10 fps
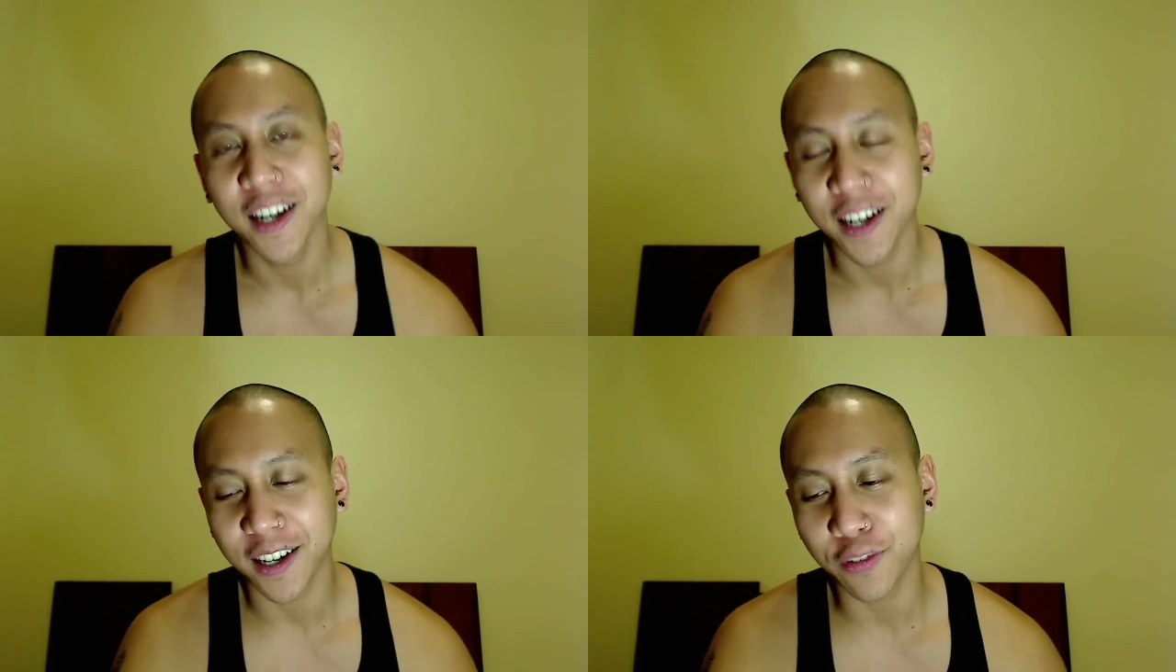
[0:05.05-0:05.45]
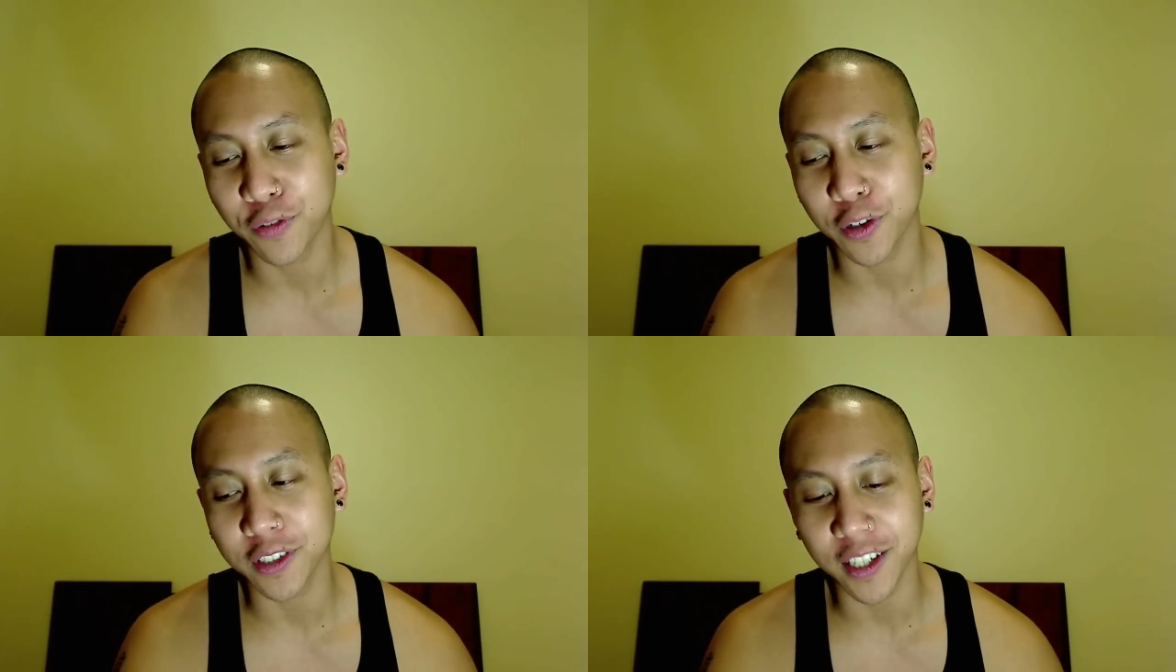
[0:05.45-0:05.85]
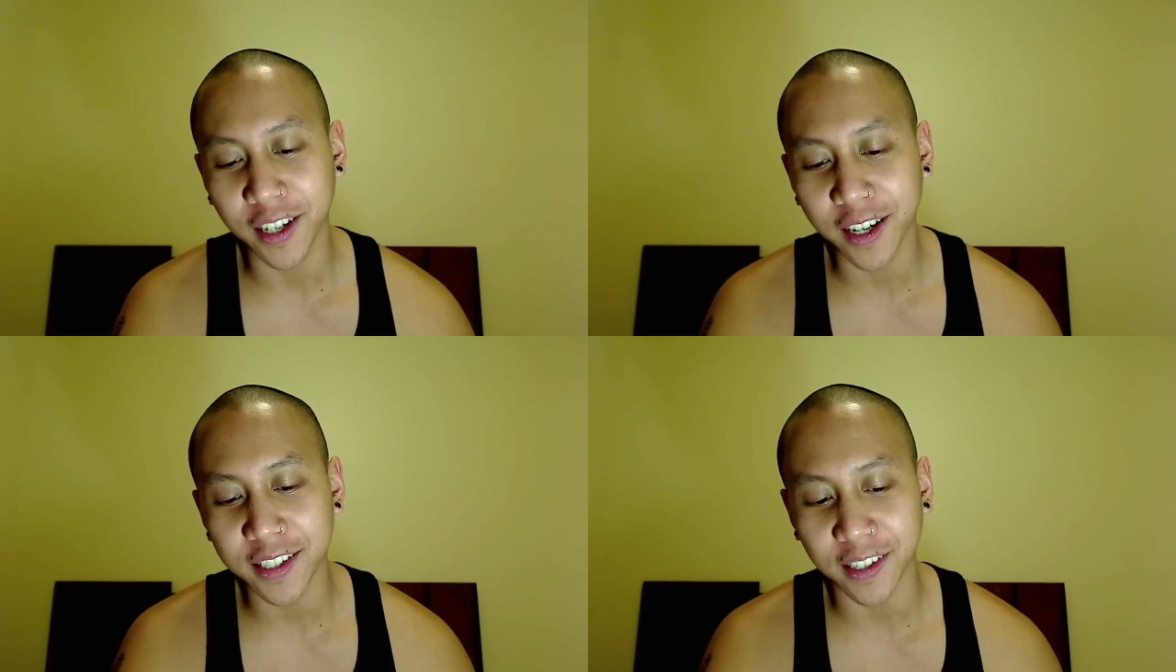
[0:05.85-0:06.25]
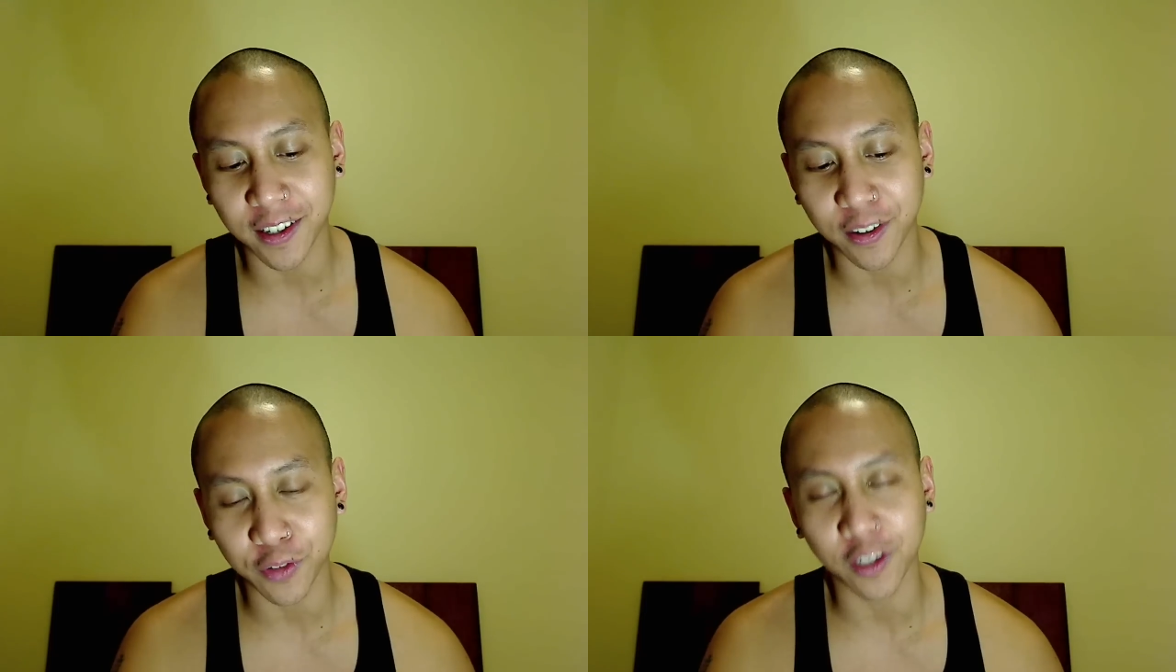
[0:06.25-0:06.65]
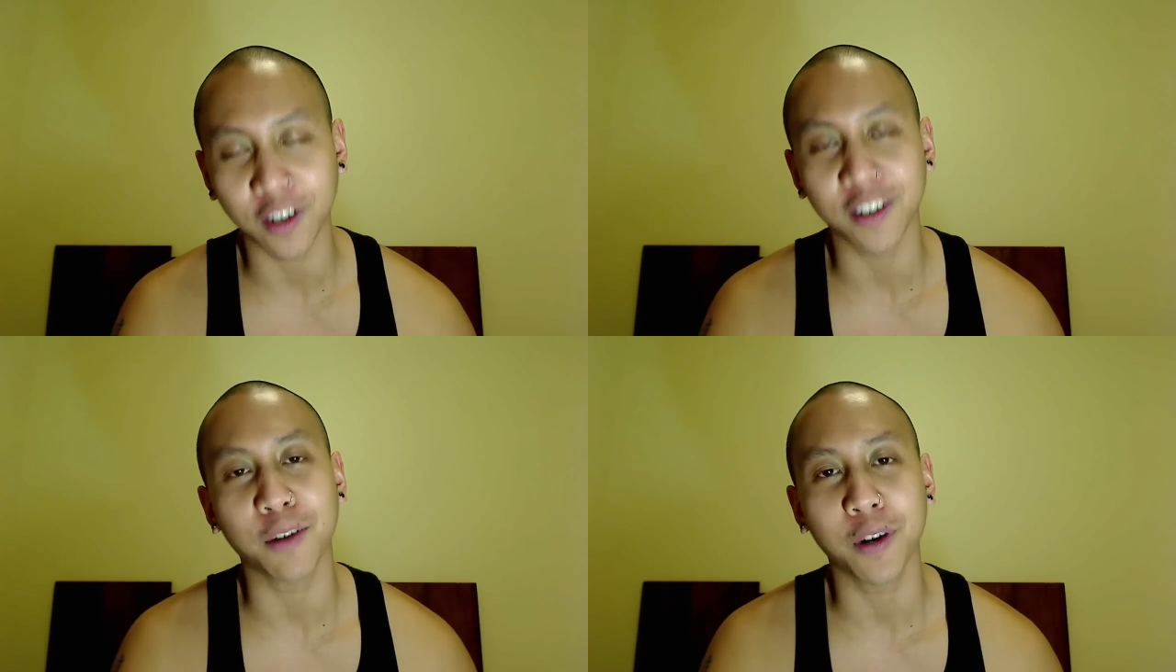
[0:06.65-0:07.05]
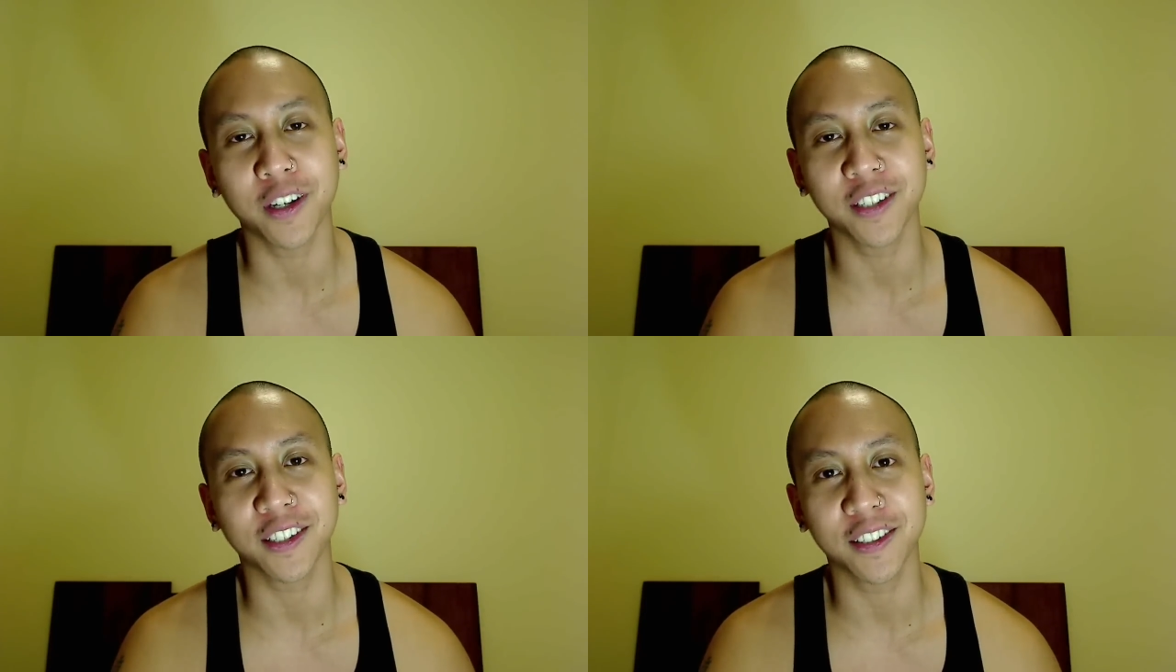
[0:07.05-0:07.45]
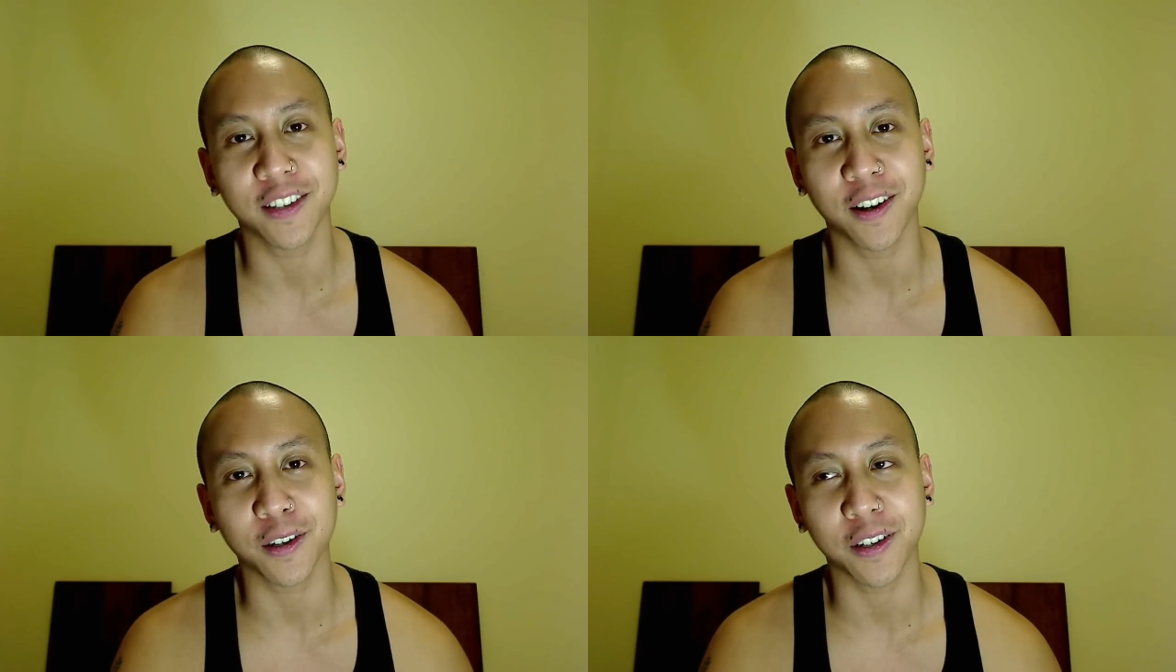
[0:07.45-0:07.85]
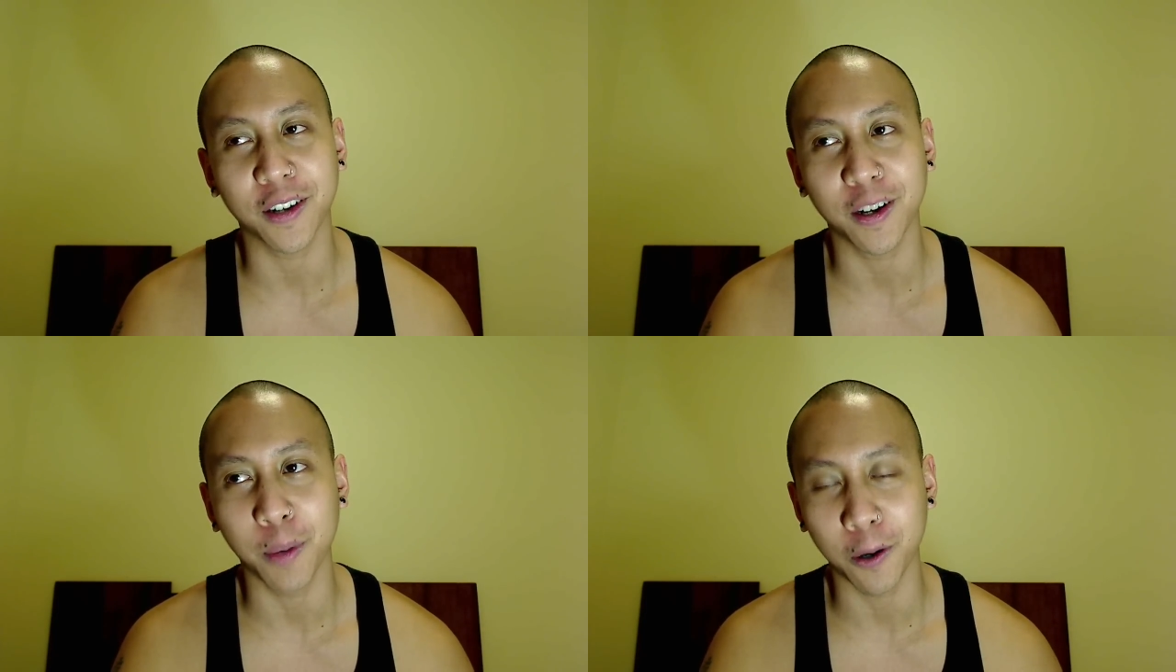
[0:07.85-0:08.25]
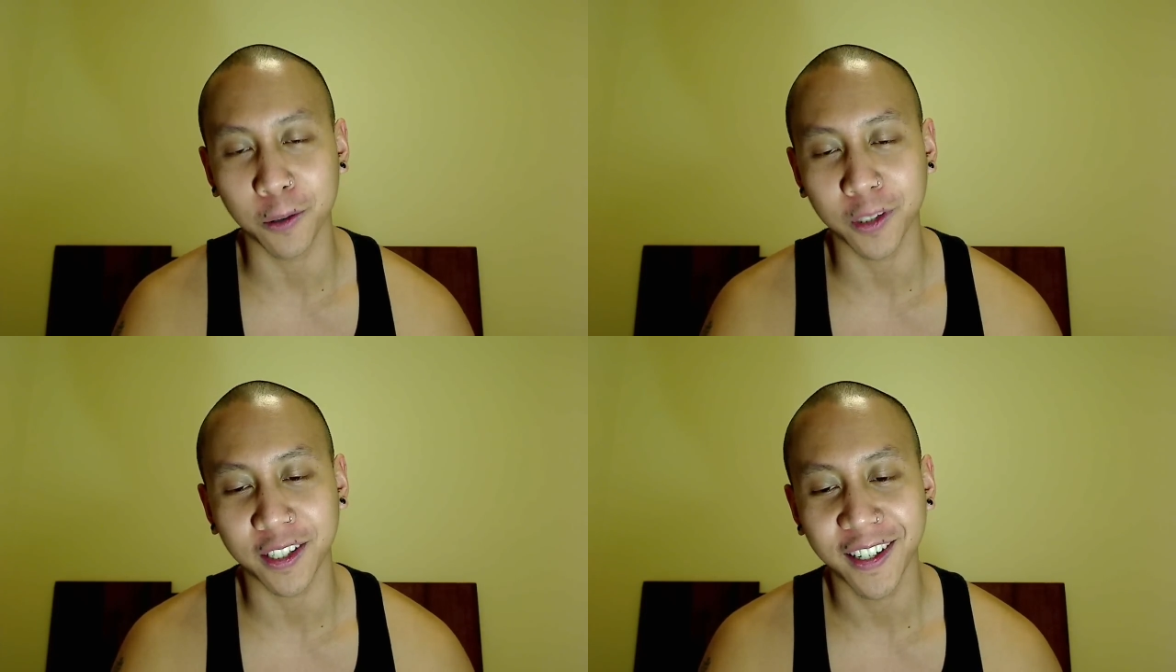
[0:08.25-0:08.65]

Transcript: For today's vlog, I wanted to talk about